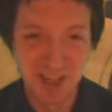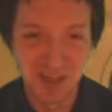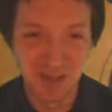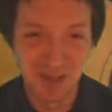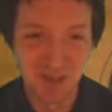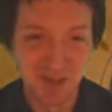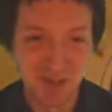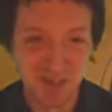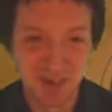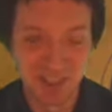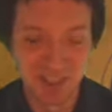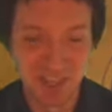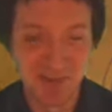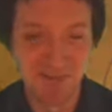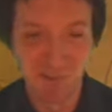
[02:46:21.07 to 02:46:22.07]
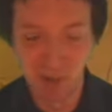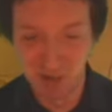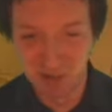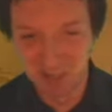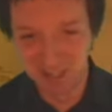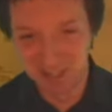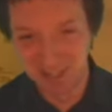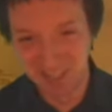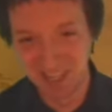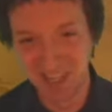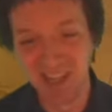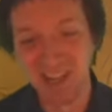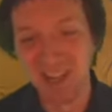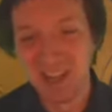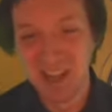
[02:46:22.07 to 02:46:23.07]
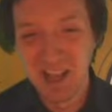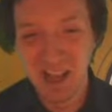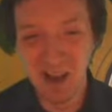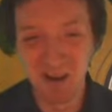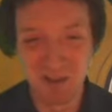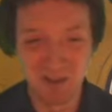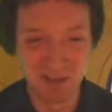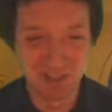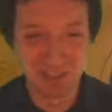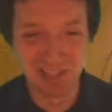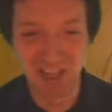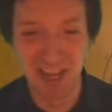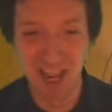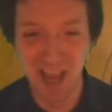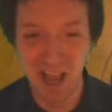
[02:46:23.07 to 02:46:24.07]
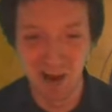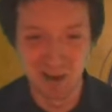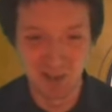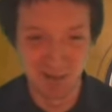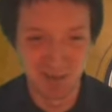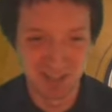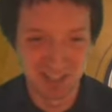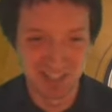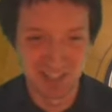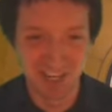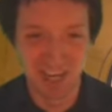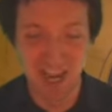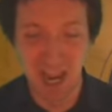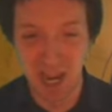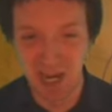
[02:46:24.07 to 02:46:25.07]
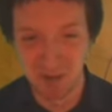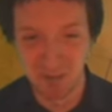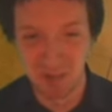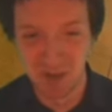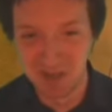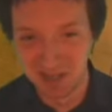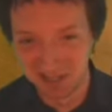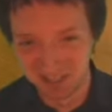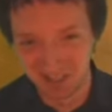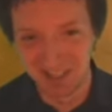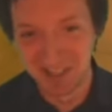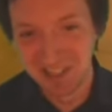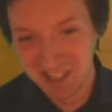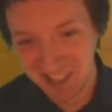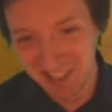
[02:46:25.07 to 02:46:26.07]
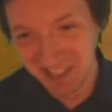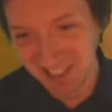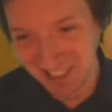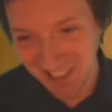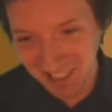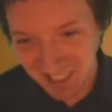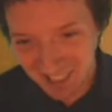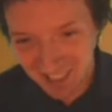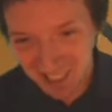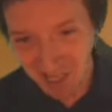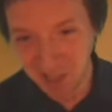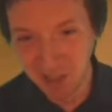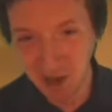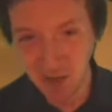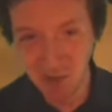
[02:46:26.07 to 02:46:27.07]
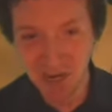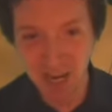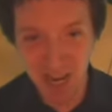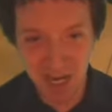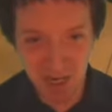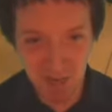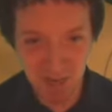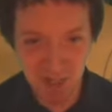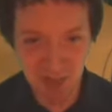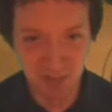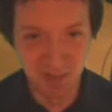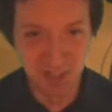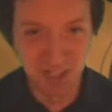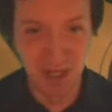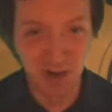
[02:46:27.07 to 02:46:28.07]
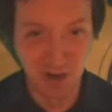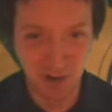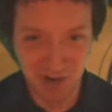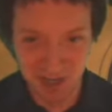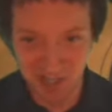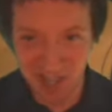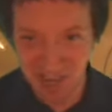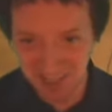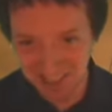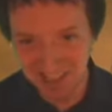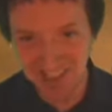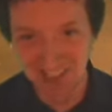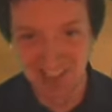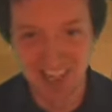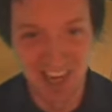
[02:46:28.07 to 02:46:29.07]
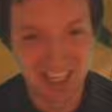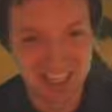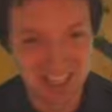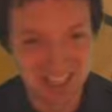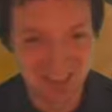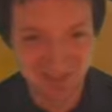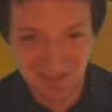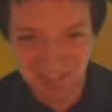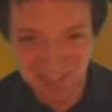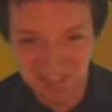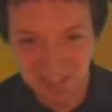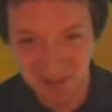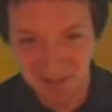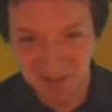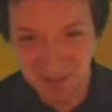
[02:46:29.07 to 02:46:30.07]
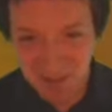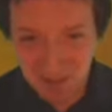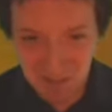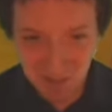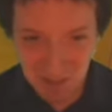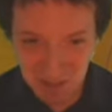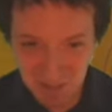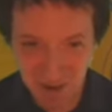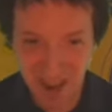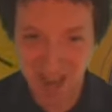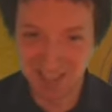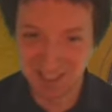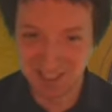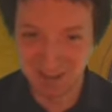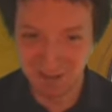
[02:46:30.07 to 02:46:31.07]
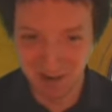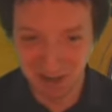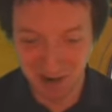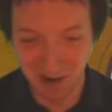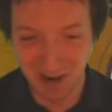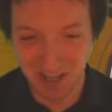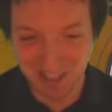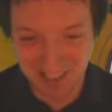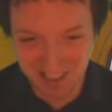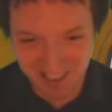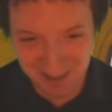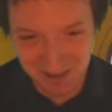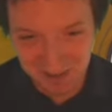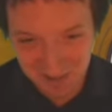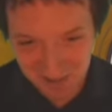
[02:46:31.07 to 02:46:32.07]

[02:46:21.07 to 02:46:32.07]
I couldn't remember his name. Burgess. I was about to say Egmund. I'll know when Egmund materializes next to me to be passive aggressive.